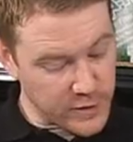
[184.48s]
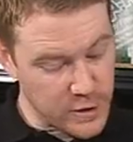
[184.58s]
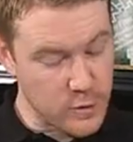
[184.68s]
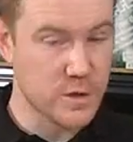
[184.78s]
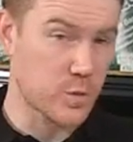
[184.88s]
for
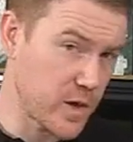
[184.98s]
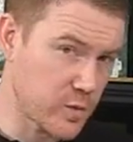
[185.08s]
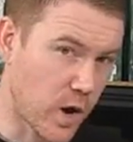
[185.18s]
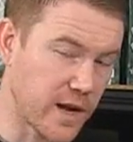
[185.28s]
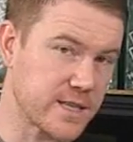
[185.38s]
use
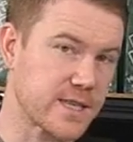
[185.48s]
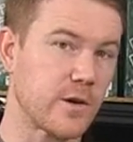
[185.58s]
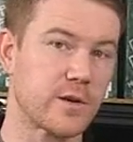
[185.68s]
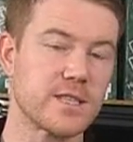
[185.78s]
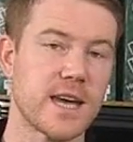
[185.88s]
with whites,
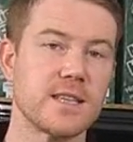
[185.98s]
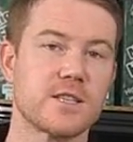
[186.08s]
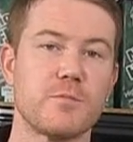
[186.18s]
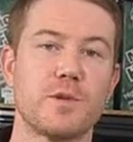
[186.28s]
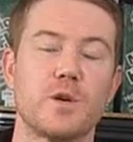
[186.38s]
they'll contain
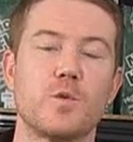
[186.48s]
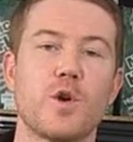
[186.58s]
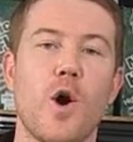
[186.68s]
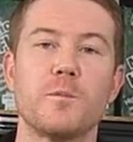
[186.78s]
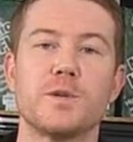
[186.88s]
something
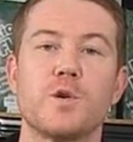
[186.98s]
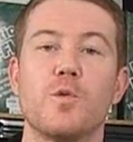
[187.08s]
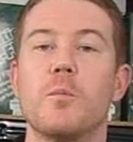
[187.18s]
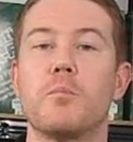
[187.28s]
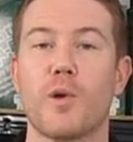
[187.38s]
called
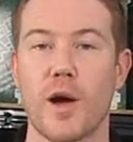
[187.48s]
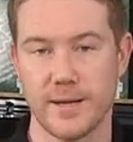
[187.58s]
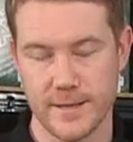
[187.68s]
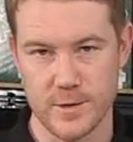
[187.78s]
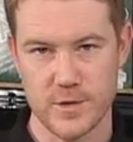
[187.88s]
optical
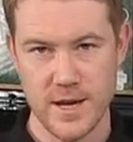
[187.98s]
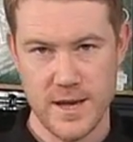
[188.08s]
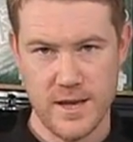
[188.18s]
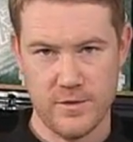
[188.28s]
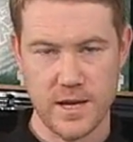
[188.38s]
brighteners.
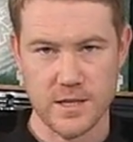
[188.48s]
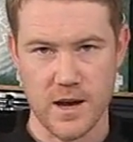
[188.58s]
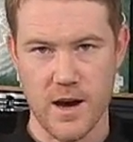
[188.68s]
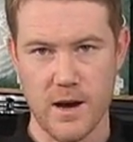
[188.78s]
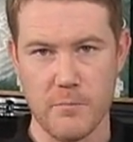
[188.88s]
These
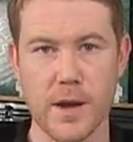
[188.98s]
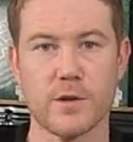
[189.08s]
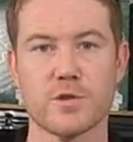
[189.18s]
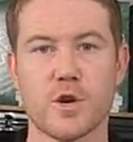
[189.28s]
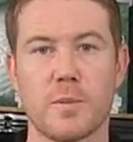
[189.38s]
are
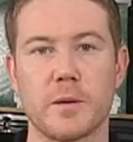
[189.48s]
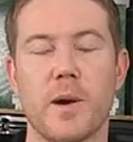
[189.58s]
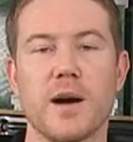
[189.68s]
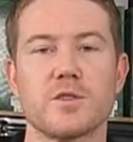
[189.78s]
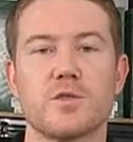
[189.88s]
microscopic
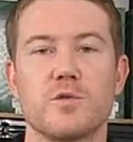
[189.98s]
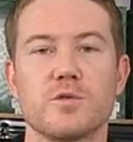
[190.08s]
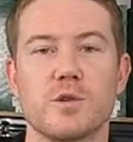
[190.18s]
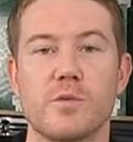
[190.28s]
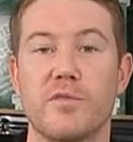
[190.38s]

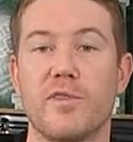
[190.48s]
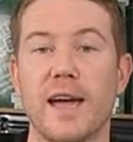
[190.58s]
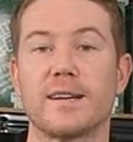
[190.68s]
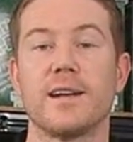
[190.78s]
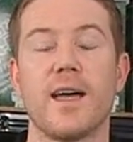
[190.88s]
particles that
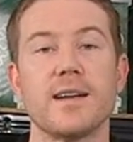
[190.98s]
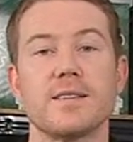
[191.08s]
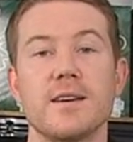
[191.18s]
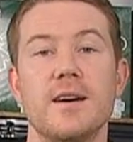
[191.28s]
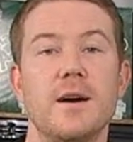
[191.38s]
reflect
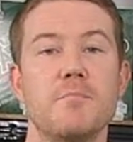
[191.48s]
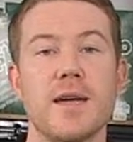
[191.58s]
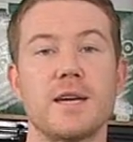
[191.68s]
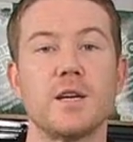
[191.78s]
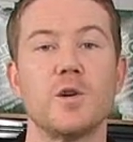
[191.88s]
light,
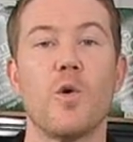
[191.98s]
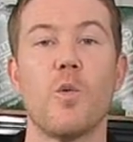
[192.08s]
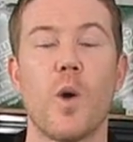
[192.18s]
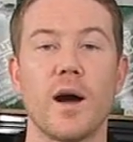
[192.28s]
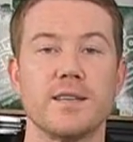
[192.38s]
making your
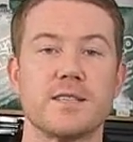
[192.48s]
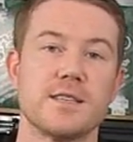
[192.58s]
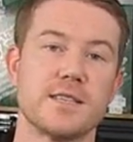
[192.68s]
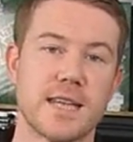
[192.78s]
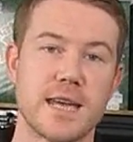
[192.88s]
whites
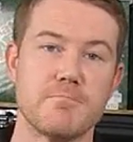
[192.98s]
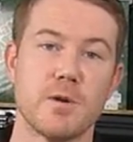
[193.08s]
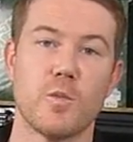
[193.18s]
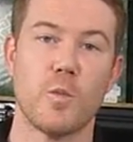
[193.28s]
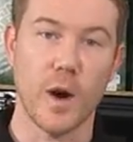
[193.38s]
seem
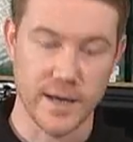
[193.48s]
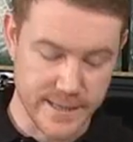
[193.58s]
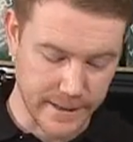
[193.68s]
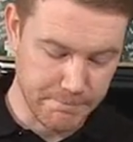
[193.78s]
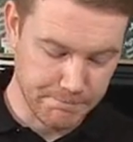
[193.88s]

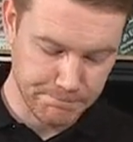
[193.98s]
whiter.